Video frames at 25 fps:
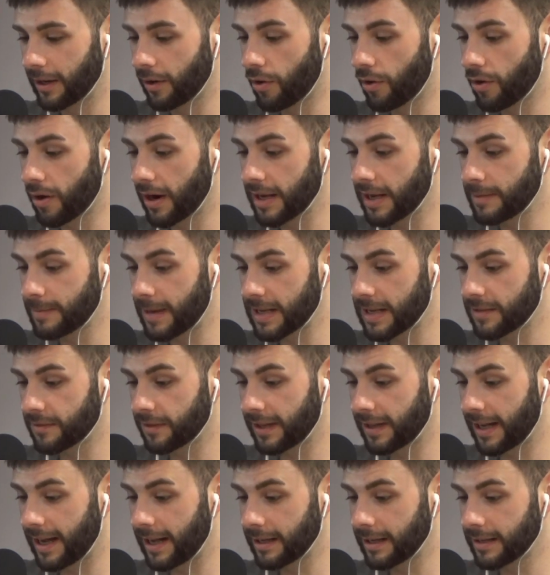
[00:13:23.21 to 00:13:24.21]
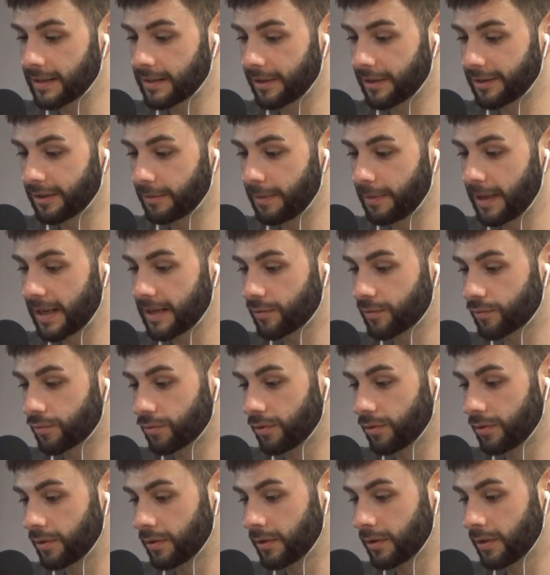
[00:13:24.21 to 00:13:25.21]
And Jorge Masvidal is on the best
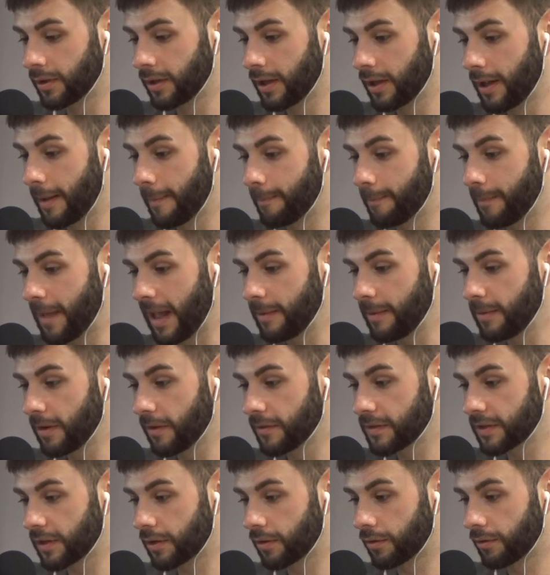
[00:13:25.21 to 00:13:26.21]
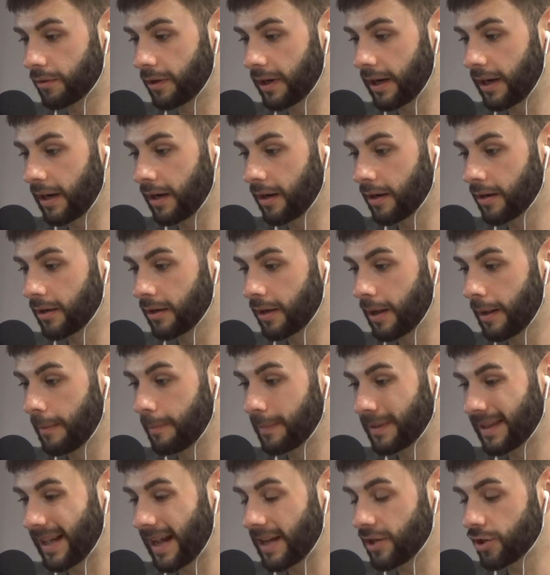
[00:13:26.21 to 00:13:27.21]
run, maybe of his career,
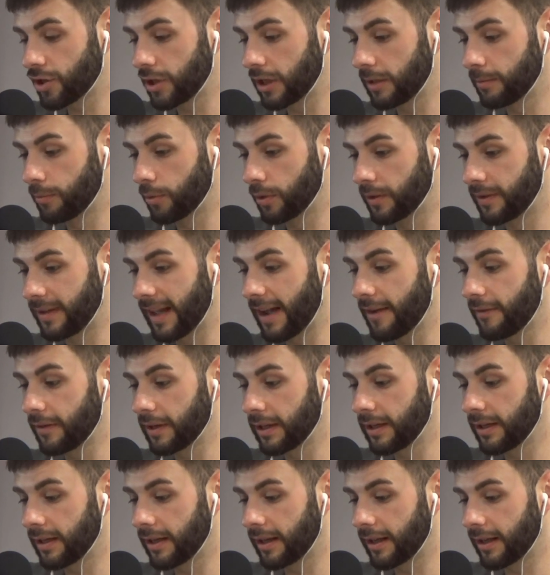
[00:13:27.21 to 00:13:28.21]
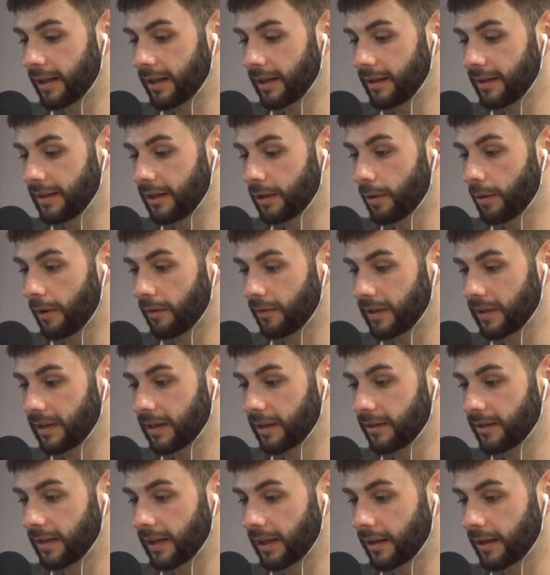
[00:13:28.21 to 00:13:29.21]
potentially, but definitely in the
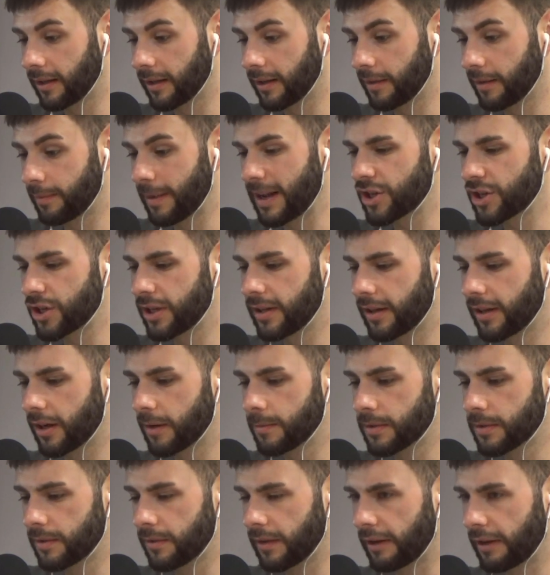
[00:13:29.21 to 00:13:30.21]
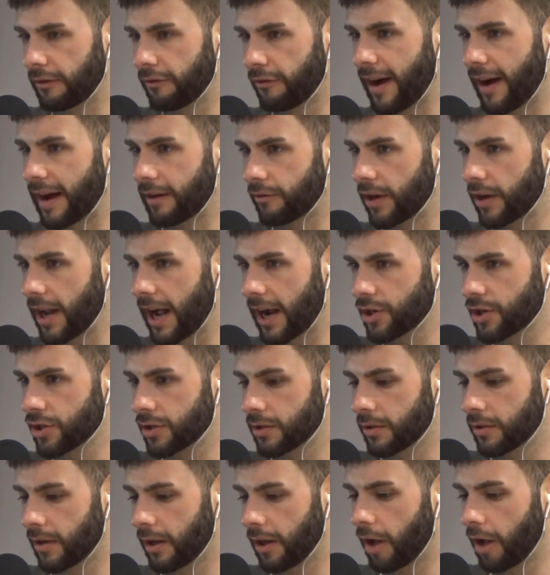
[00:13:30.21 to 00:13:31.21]
UFC. I think, especially in terms of like fan
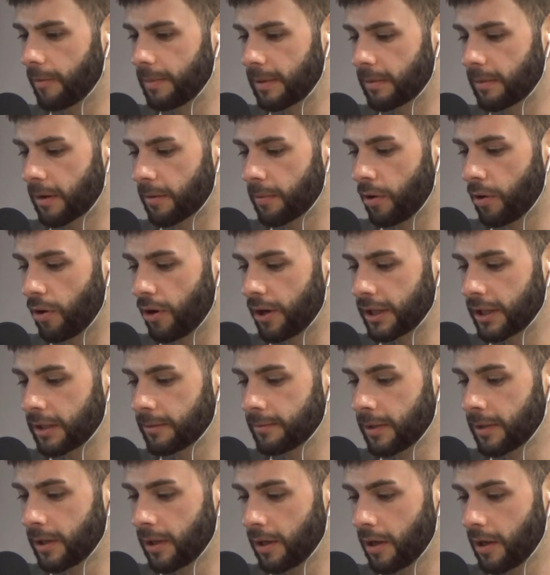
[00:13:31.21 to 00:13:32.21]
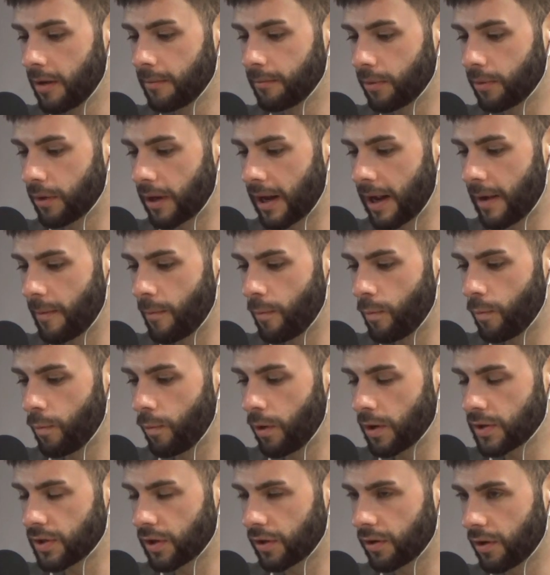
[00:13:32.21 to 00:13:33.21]
reaction, a lot of people are behind him. But
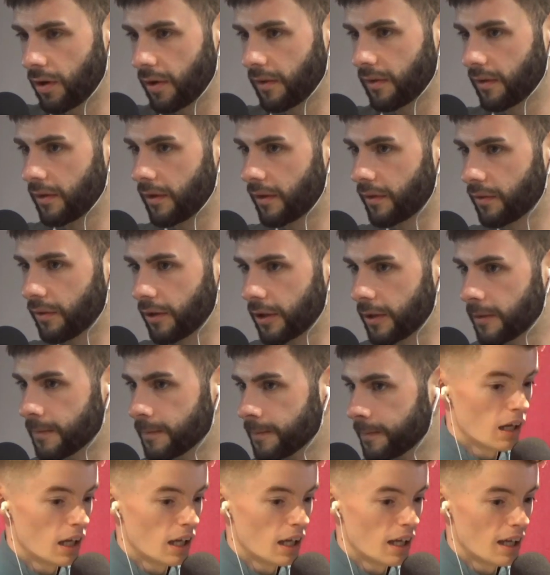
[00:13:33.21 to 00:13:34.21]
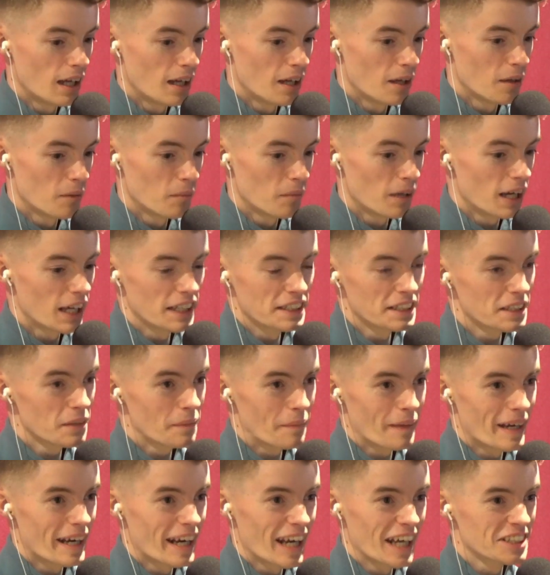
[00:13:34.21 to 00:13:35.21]
what's your thoughts on this fight? I think
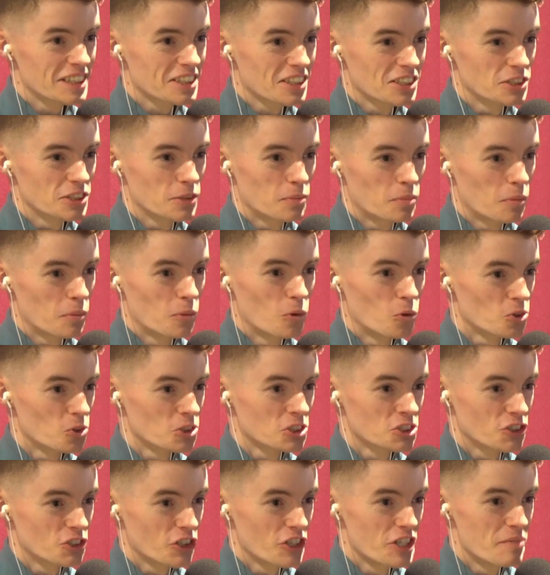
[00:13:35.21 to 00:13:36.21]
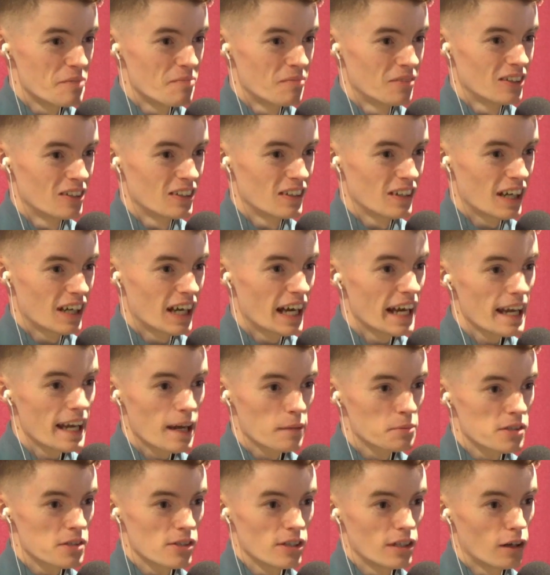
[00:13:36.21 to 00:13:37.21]
Ben Askren's a promoter's dream. I
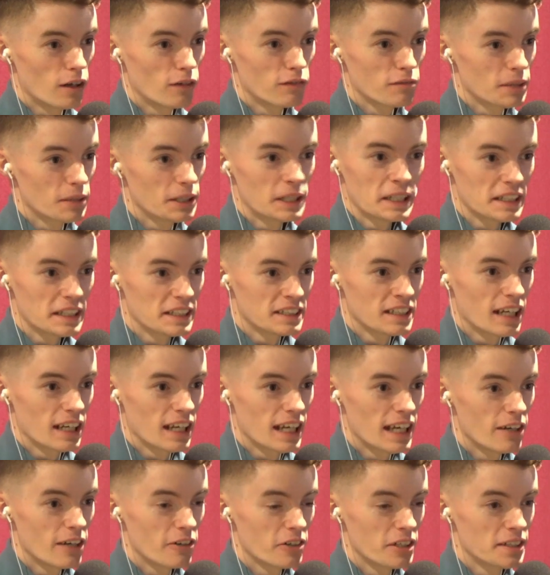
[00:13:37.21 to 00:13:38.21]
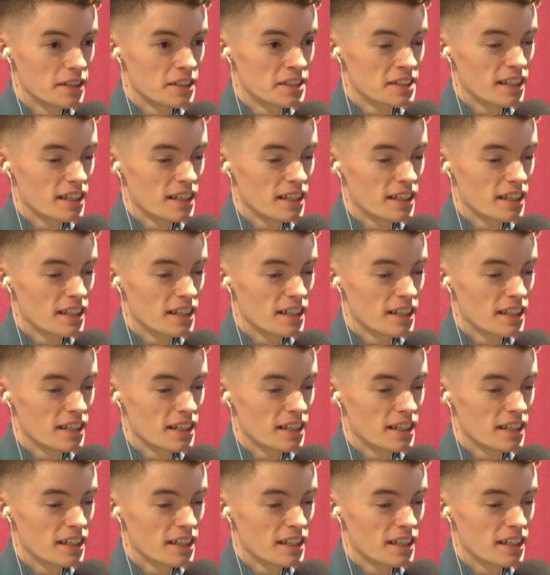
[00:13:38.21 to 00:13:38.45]
absolutely love him. I think he's hilarious.